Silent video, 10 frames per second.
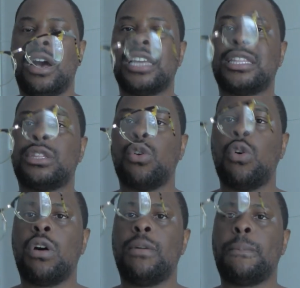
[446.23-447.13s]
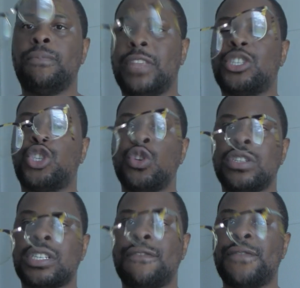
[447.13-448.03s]
I thought as soon
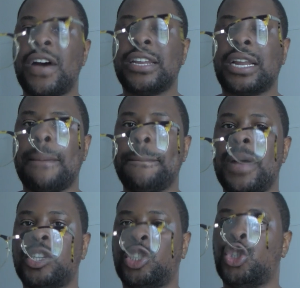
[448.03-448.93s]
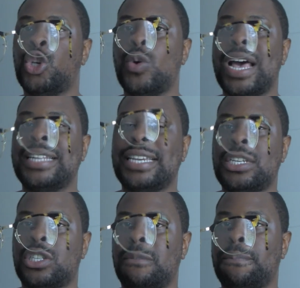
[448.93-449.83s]
as I find a Clubmaster 2 at a
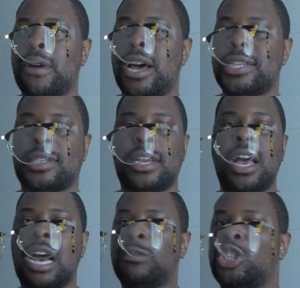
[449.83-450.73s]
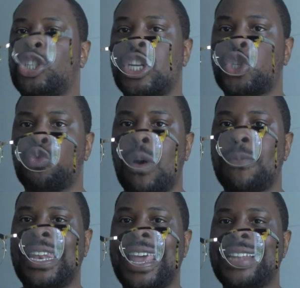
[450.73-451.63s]
decent price, I'm just going to
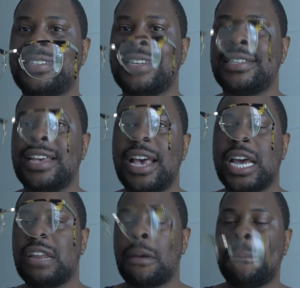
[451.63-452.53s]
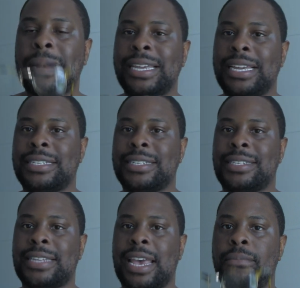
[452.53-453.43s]
swap the lenses and I've completed the
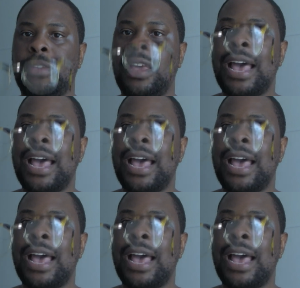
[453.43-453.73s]
set.